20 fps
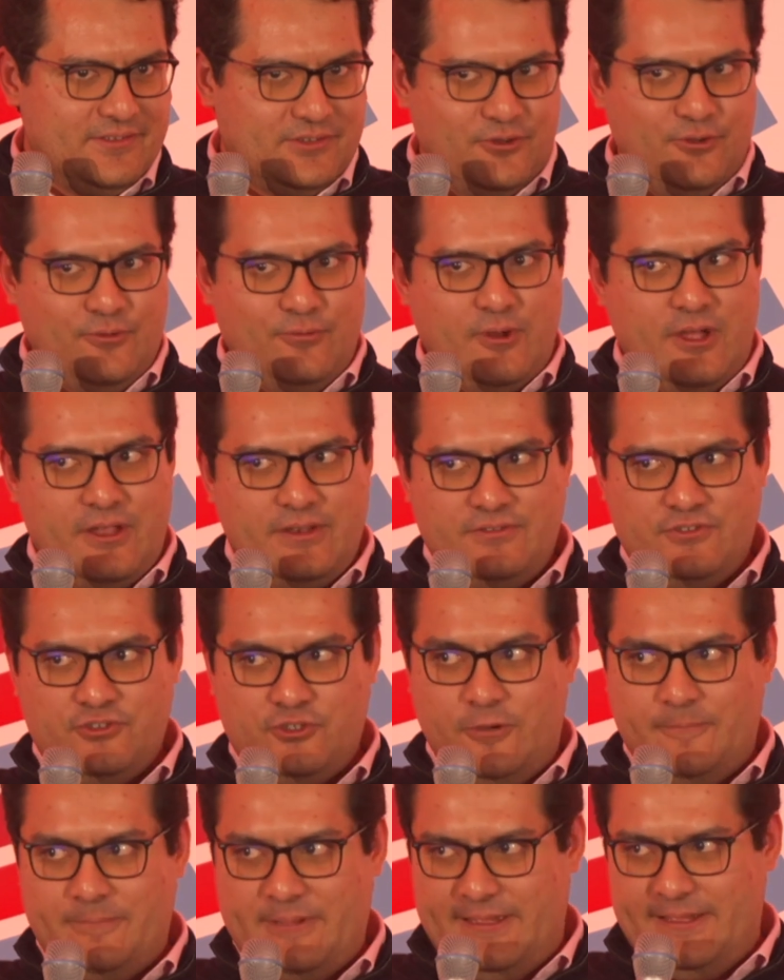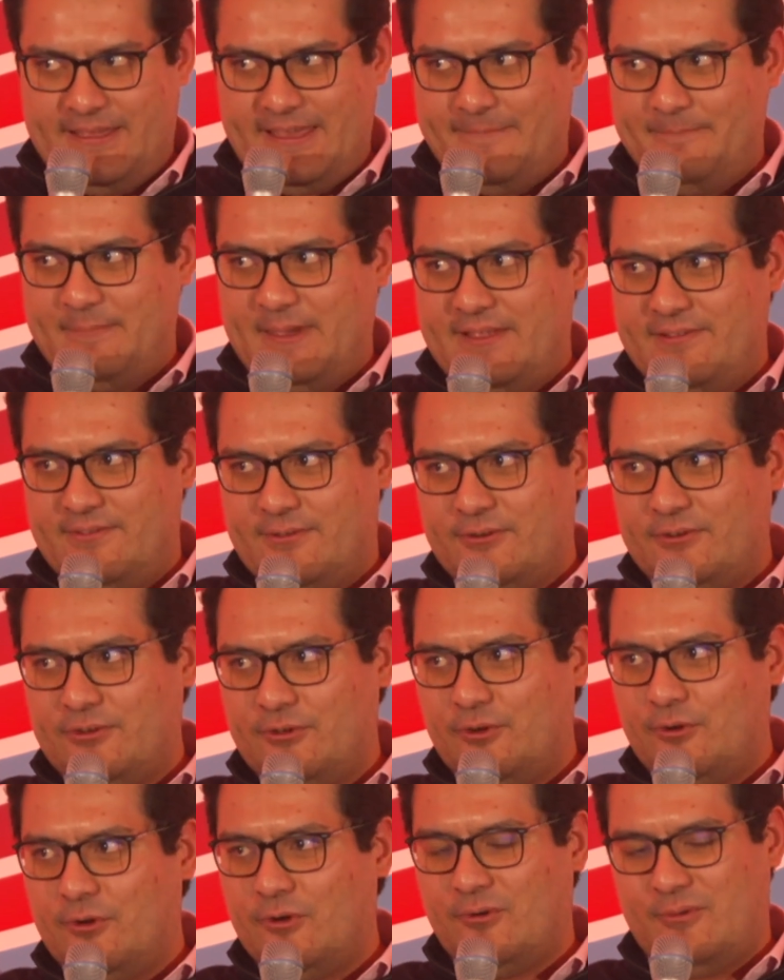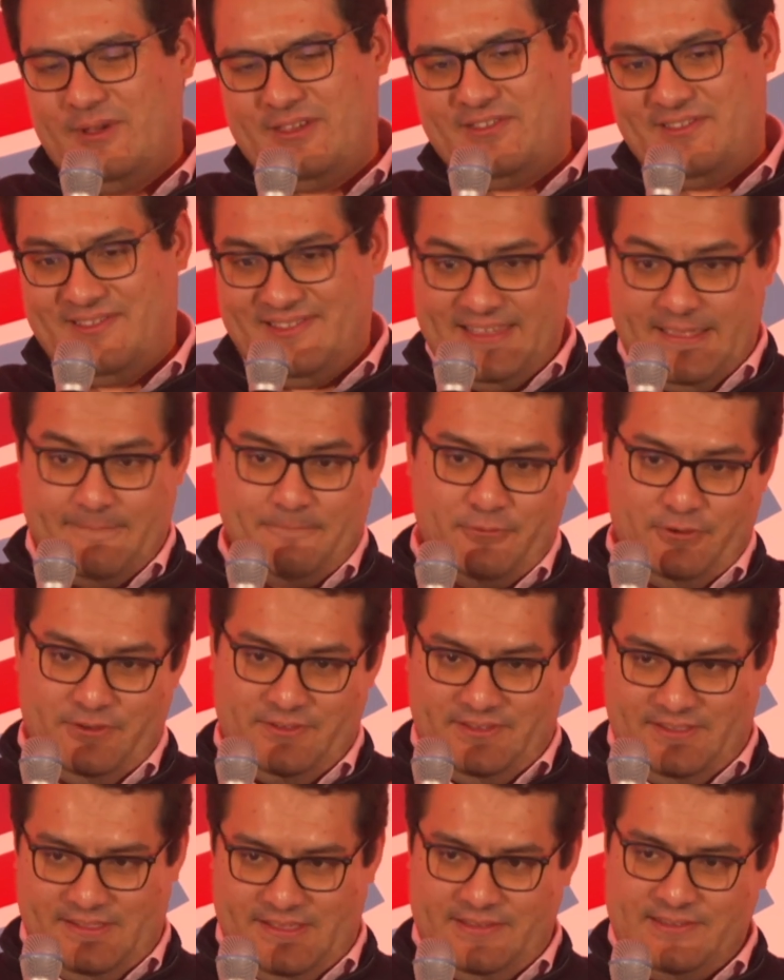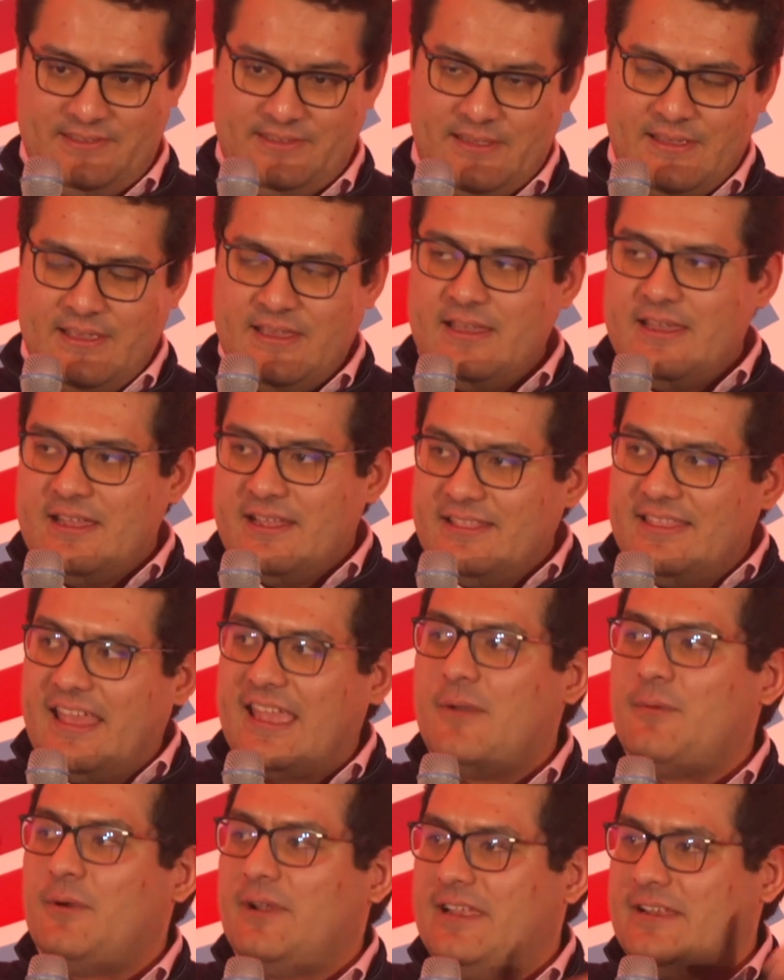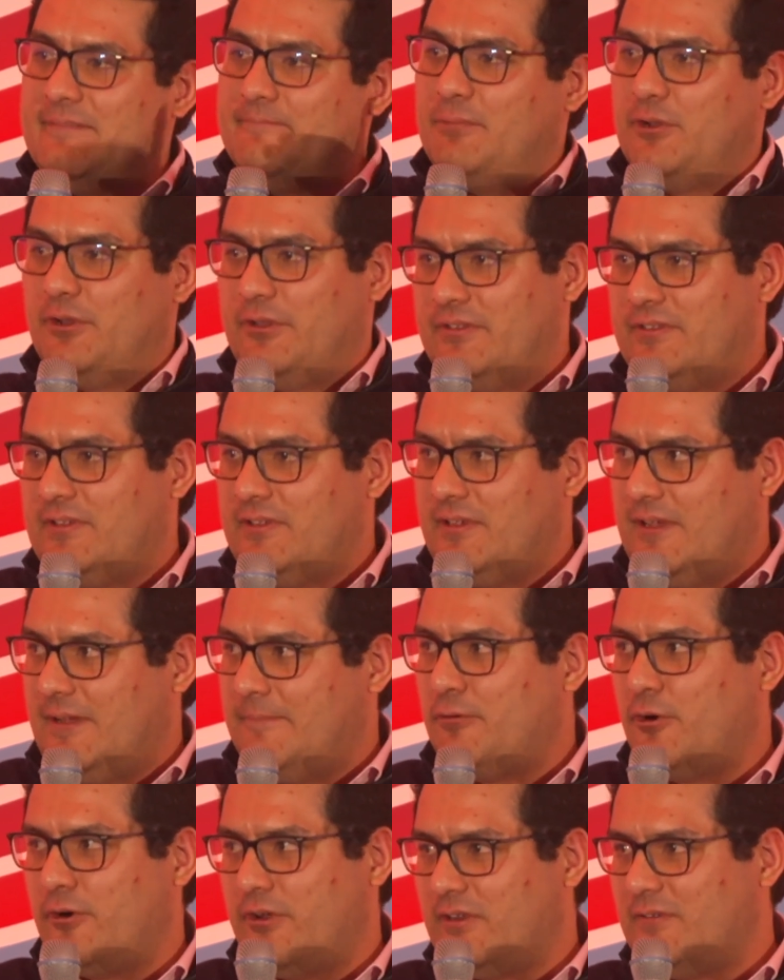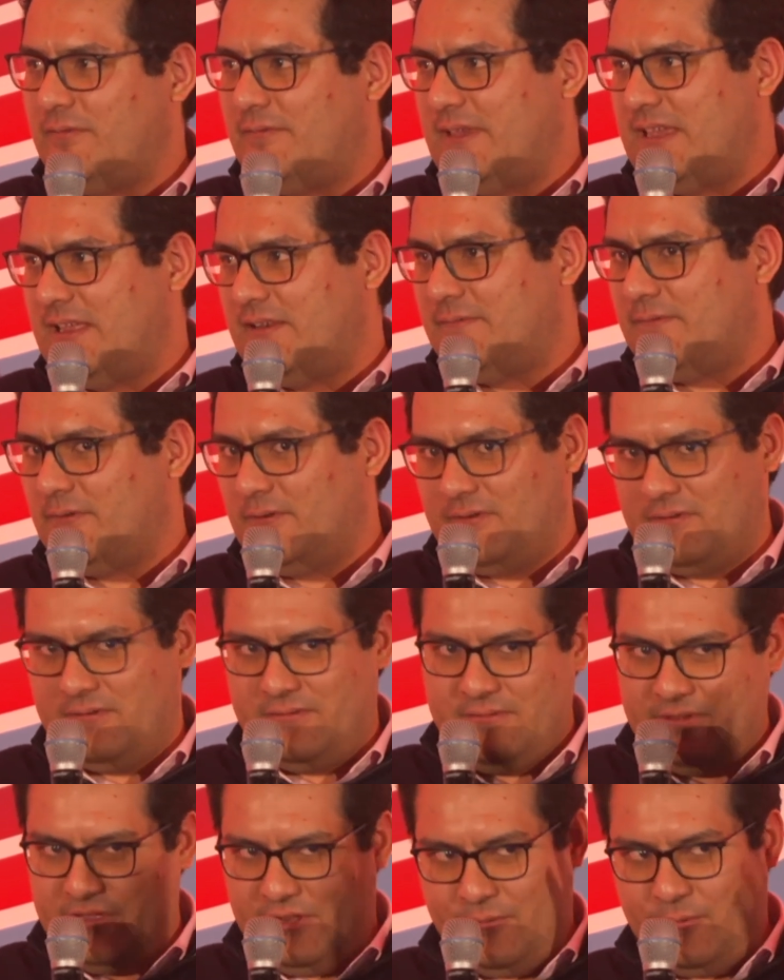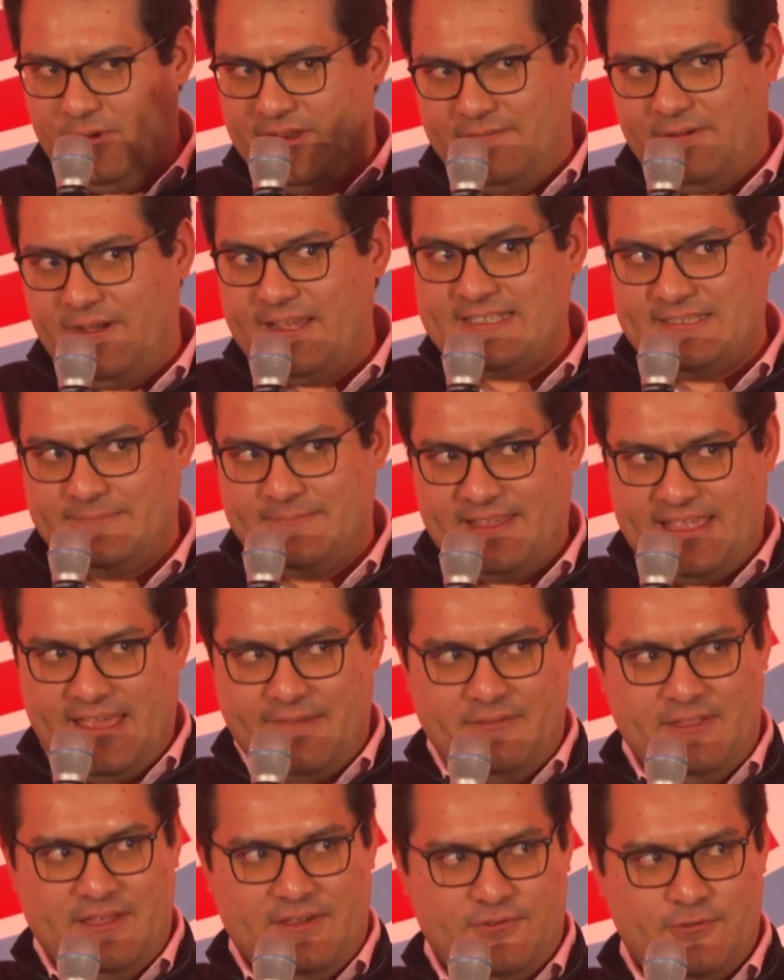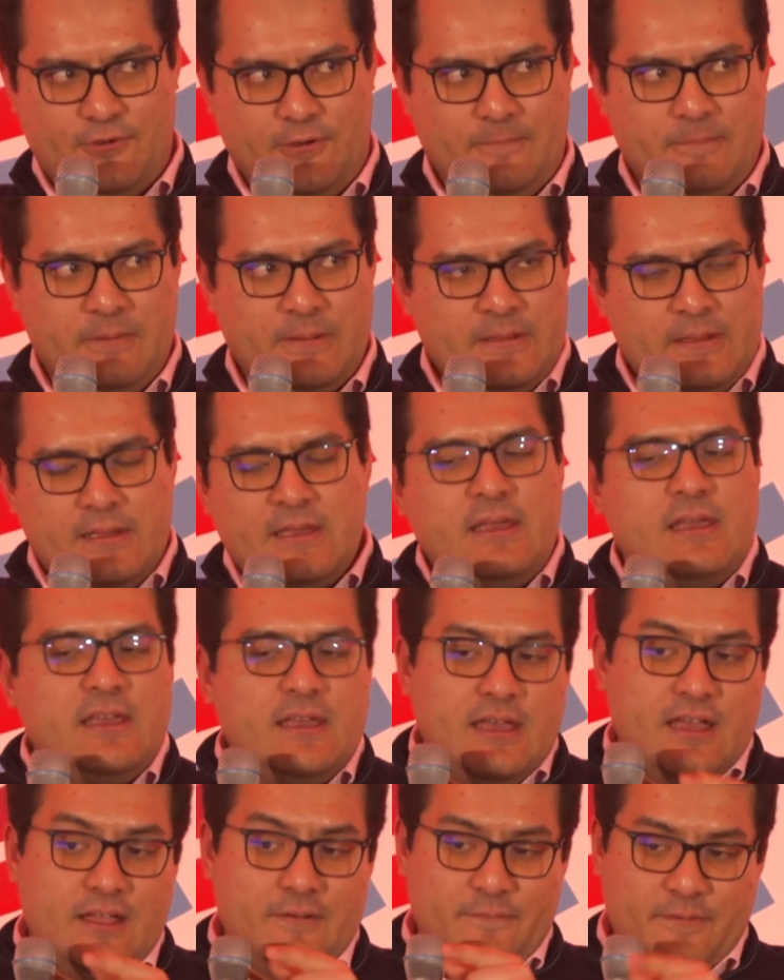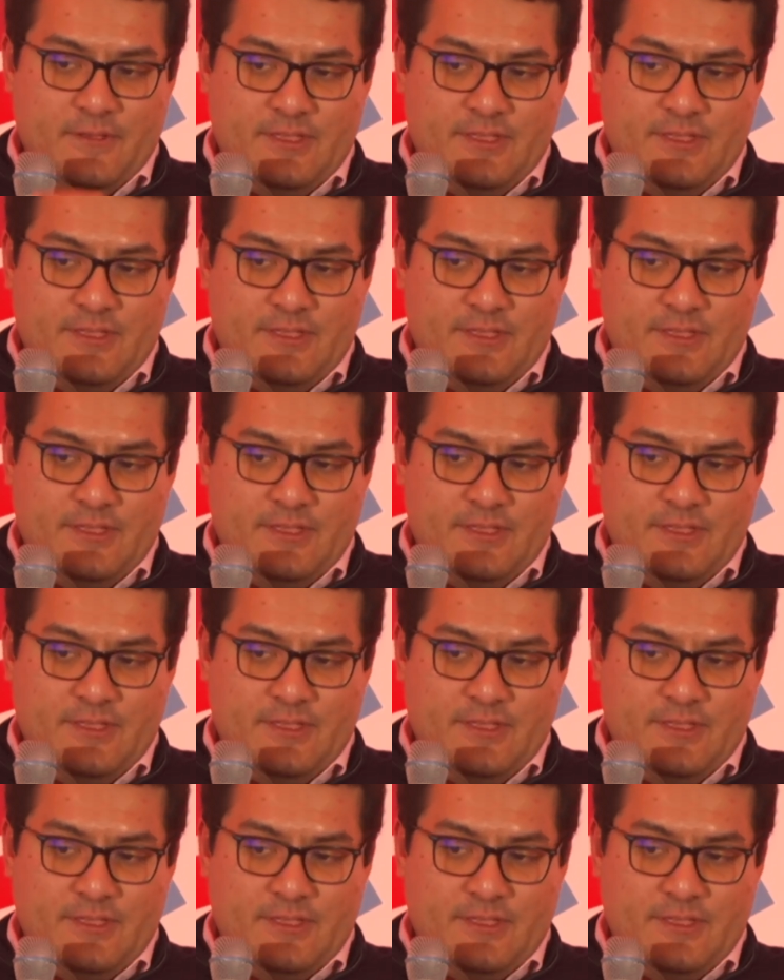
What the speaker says: who run shopping campaigns on Google, which are separate to this, they will input a product feed for whatever items they have in their shop. And for